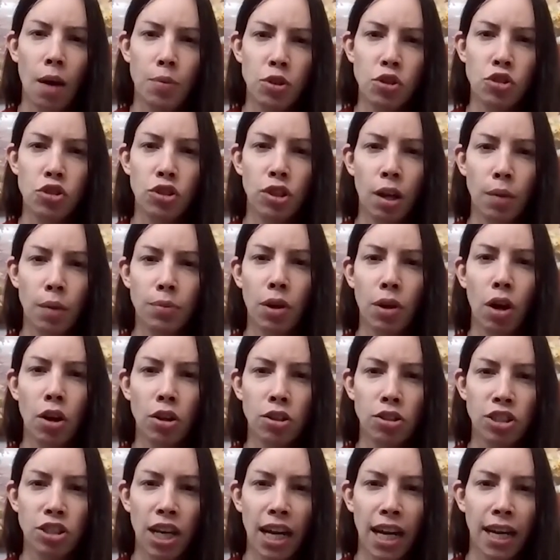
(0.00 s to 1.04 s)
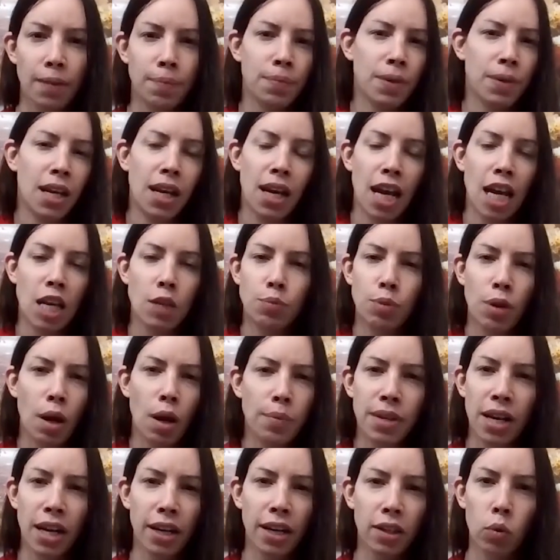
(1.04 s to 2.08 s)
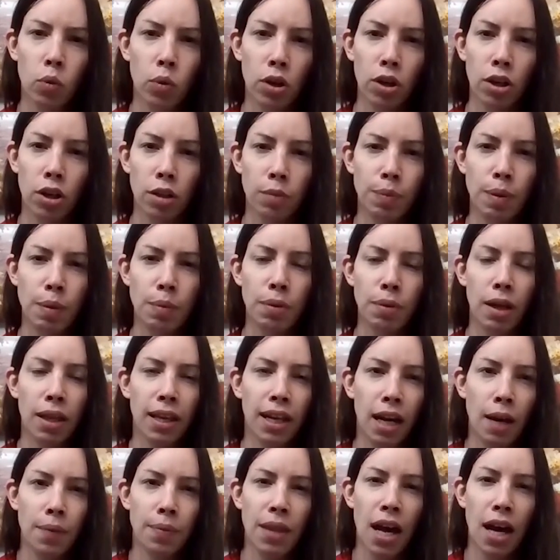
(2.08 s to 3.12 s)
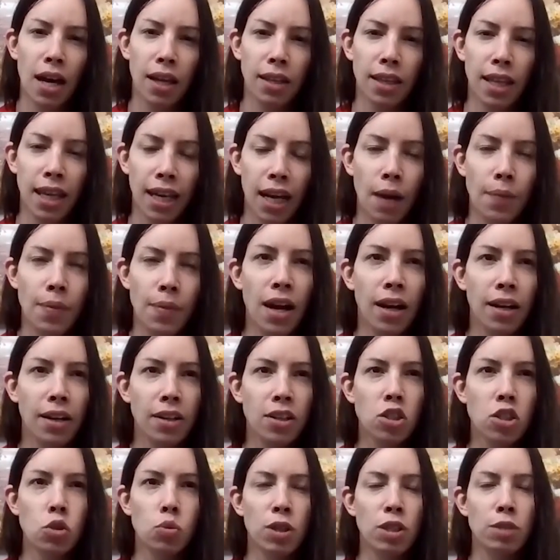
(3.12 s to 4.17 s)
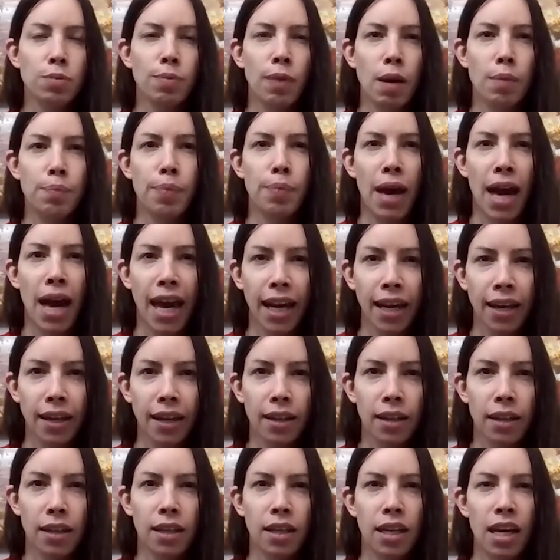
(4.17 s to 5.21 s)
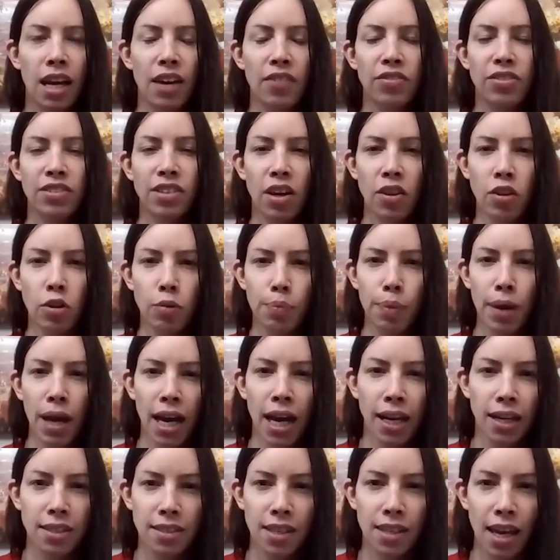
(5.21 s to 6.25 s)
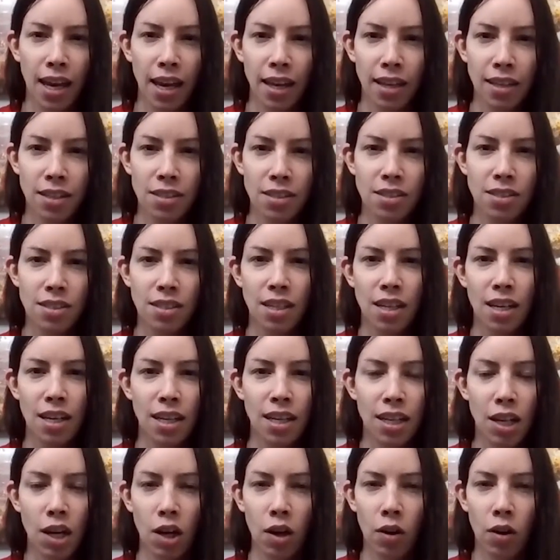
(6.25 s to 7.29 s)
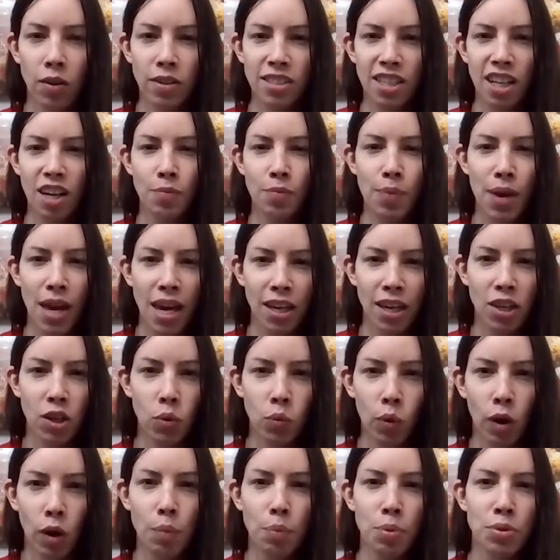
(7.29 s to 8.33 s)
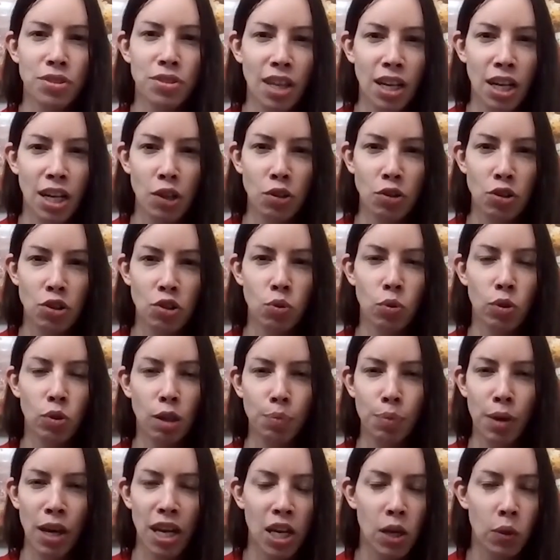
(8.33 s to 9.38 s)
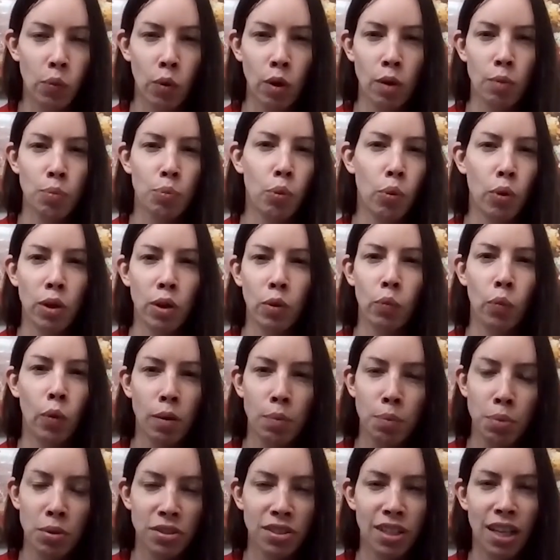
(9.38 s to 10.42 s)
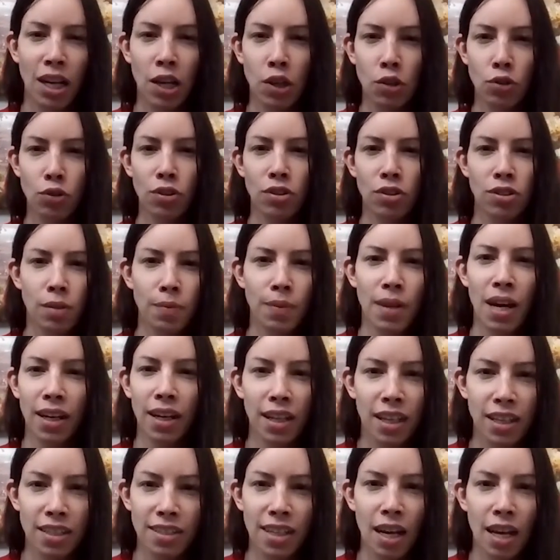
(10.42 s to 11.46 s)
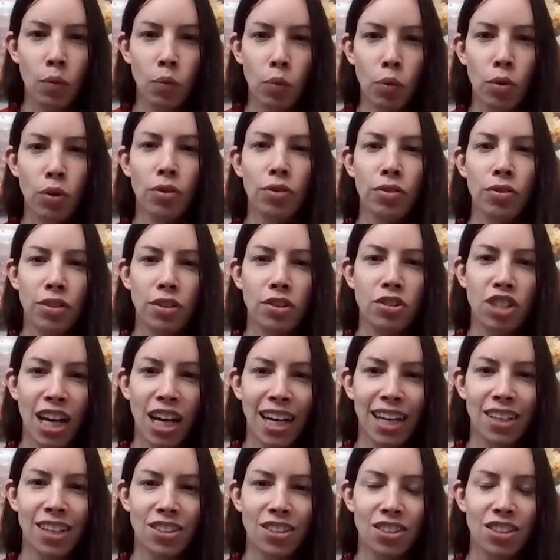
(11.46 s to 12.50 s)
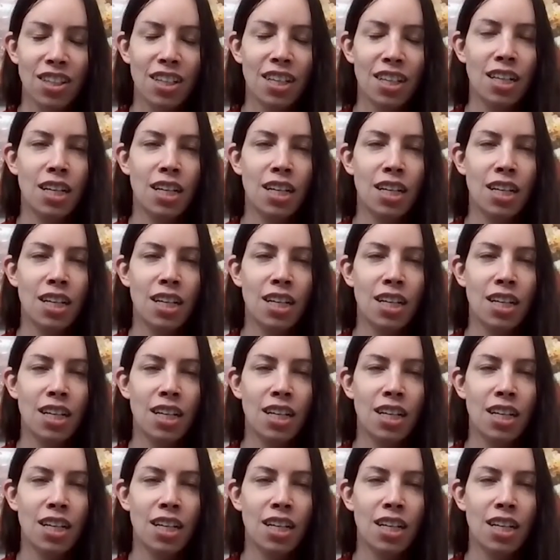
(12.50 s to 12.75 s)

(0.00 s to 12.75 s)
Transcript: you should come to our chain, it's probably not going to work. People are like, I'm not going to switch my bank if another bank says, you know, instead of paying you 1% interest, we're going to pay you 1.1% interest. It's not worth the change.